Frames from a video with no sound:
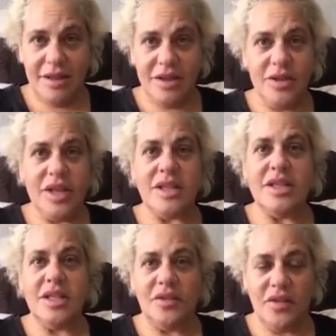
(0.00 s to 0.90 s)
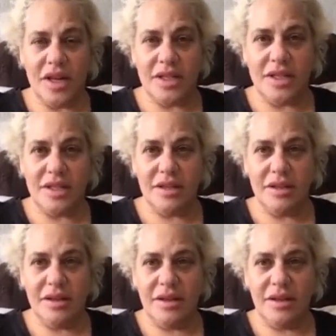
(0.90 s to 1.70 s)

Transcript: So there's a difference.